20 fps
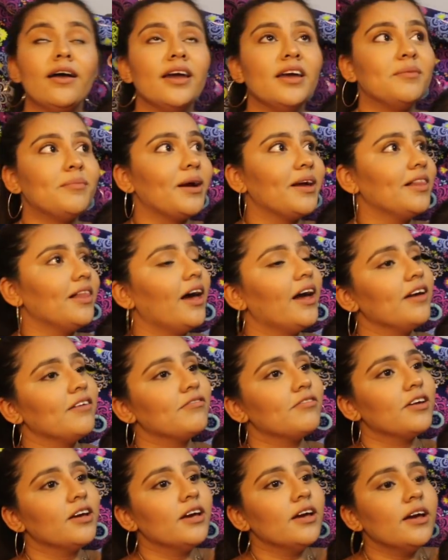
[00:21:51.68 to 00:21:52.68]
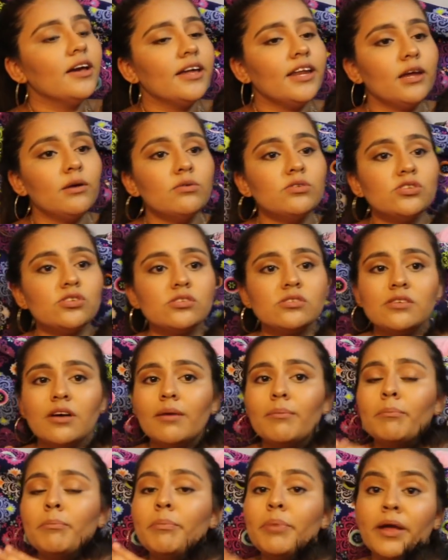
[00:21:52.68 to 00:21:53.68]
in my life. And it was just
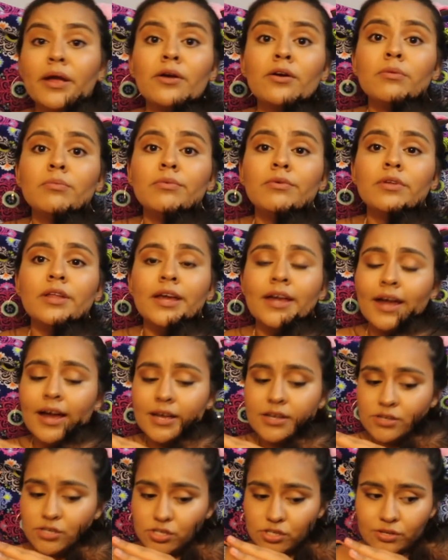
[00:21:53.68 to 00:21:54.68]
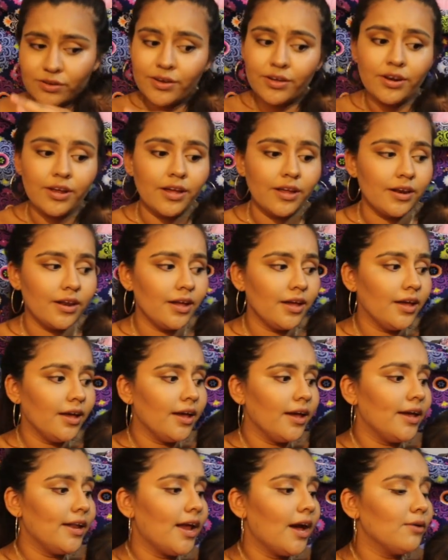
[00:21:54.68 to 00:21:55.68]
unbearable. Like, I just couldn't.
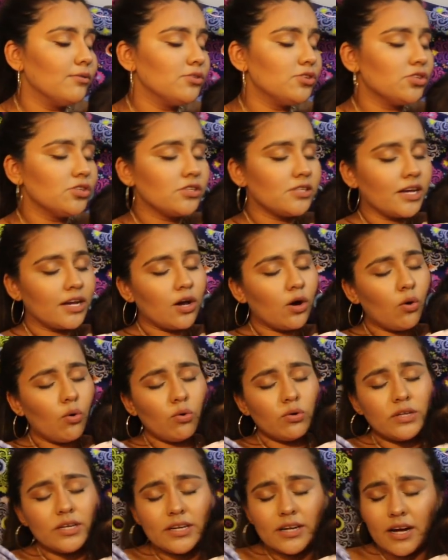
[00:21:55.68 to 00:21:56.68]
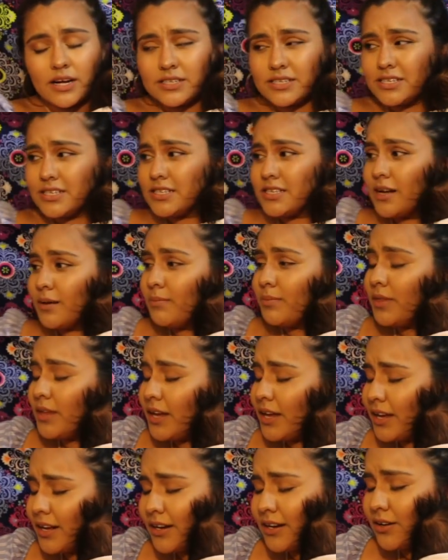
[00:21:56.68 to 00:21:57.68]
And I was just like holding on to
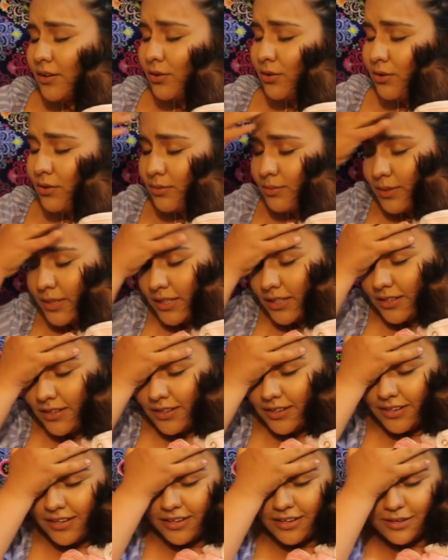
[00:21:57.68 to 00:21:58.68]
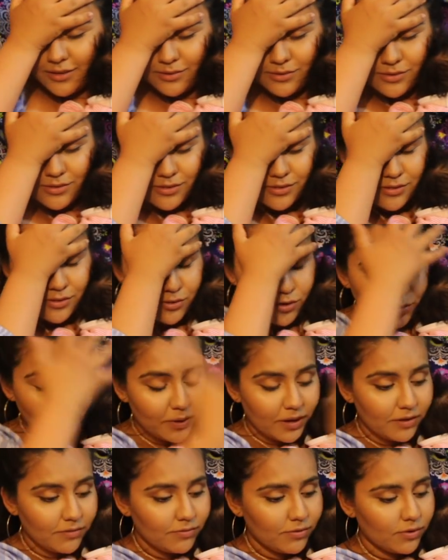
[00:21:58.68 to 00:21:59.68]
something, and oh my God, it was just so
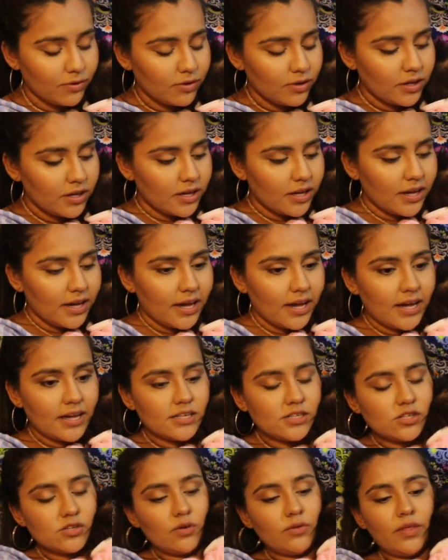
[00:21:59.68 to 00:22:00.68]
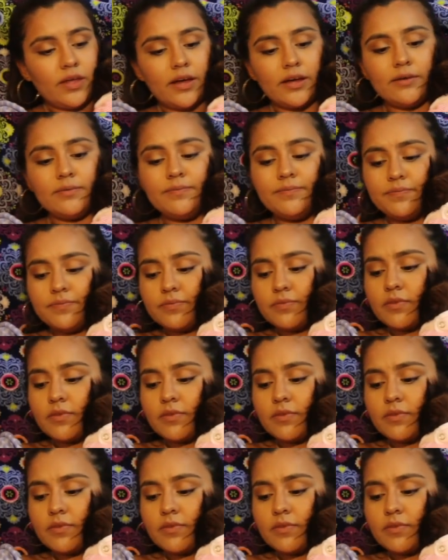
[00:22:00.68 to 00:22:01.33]
painful. And so then